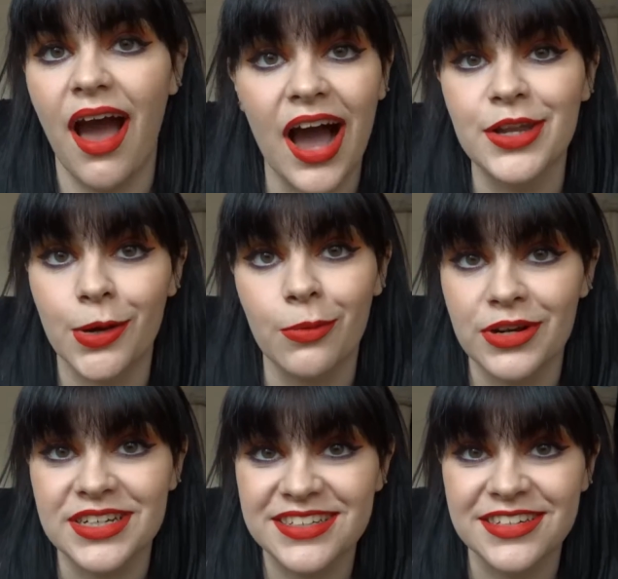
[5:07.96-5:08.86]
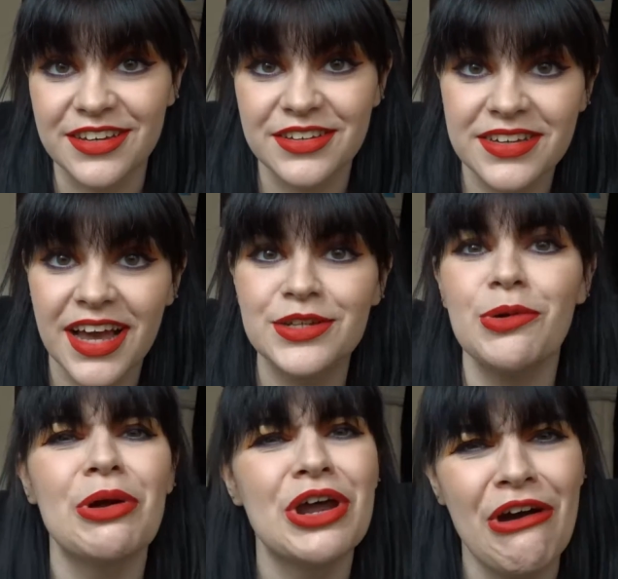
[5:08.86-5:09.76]
I don't want to
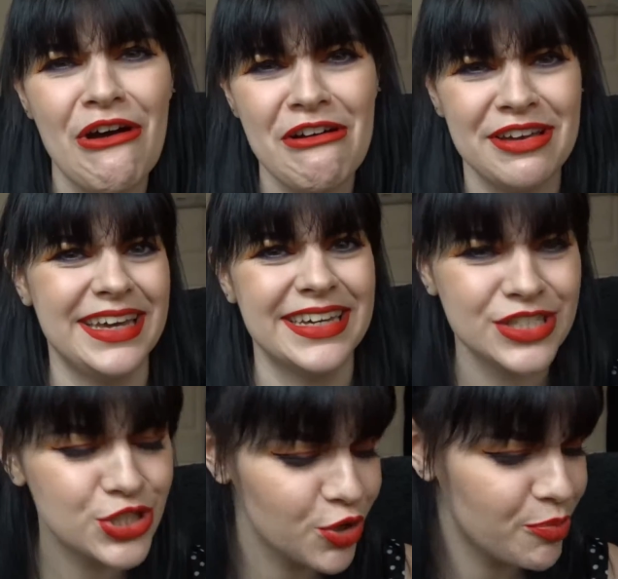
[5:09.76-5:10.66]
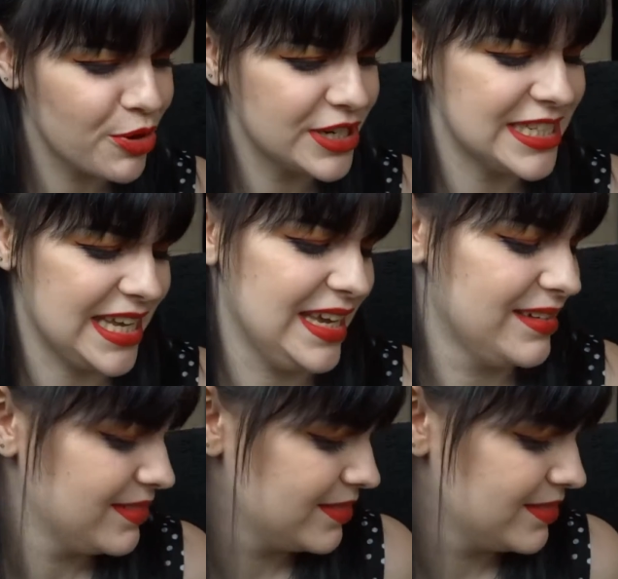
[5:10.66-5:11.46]
hurt it. It's too pretty.